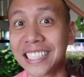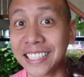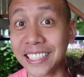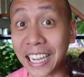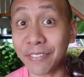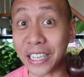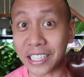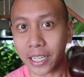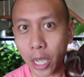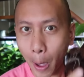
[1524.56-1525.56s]

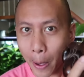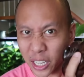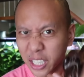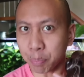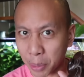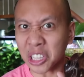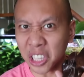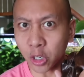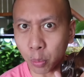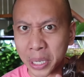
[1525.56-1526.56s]
Saving, but
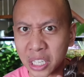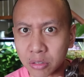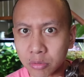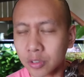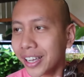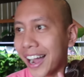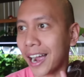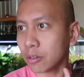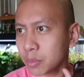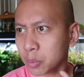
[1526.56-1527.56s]
little bit.
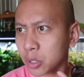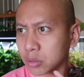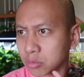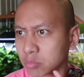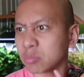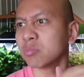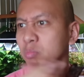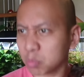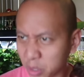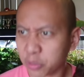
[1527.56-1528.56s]
I remember
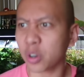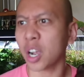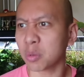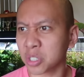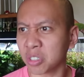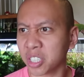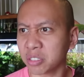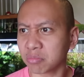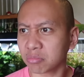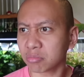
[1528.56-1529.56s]
before I was
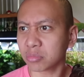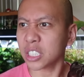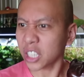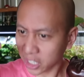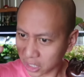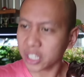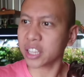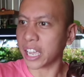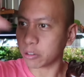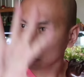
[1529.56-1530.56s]
earning, like
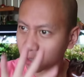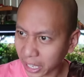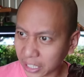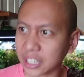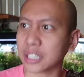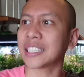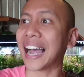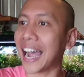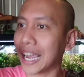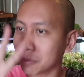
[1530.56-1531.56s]
that
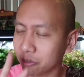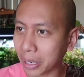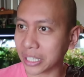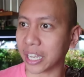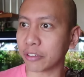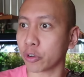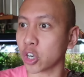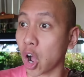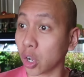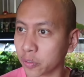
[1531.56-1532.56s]
time of my life
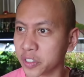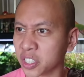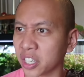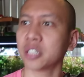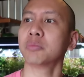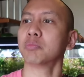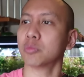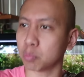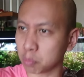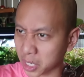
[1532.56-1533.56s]
when all of a sudden
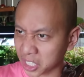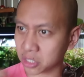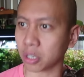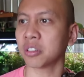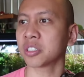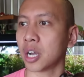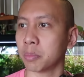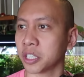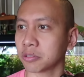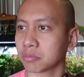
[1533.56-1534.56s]
money started
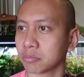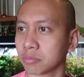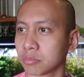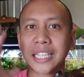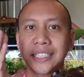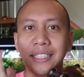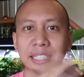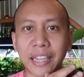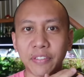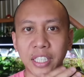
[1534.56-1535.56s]
coming,
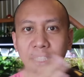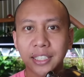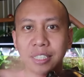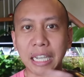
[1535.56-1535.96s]
saving.